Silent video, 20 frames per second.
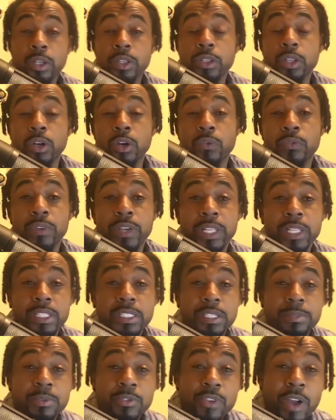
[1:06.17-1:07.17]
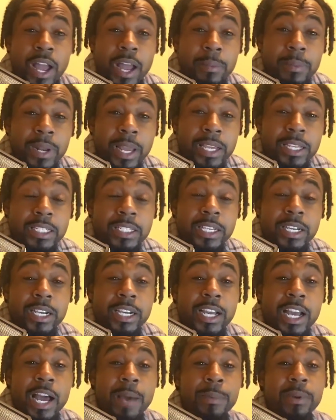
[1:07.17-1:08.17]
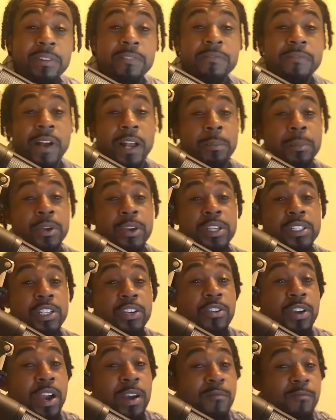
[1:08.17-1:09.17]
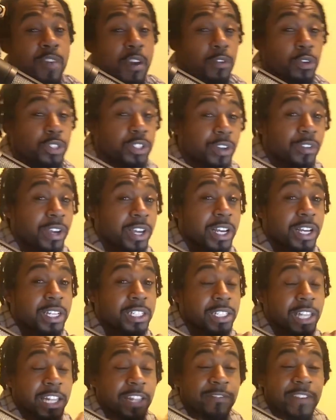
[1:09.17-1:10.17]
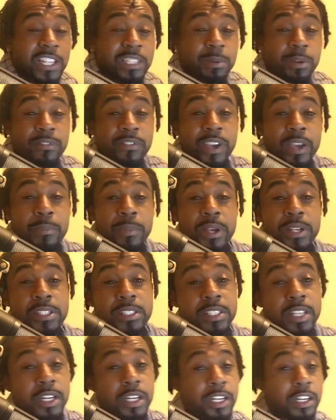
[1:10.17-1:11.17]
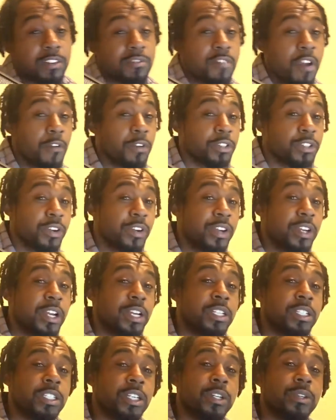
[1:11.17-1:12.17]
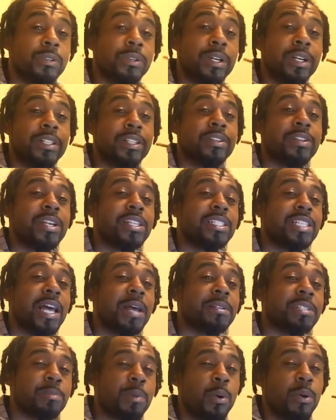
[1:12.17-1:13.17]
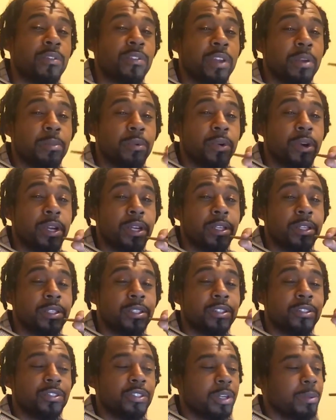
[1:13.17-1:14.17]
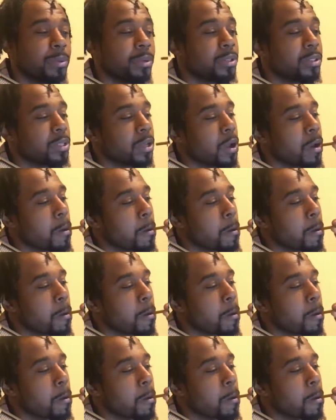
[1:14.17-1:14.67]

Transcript: Don't forget to subscribe, like, share, comment, follow me on Instagram, Revolutionary Cuz, like the Facebook fan page, The Revolutionary Cuz Show. Until next time, I smoke for your boy, Chibbles.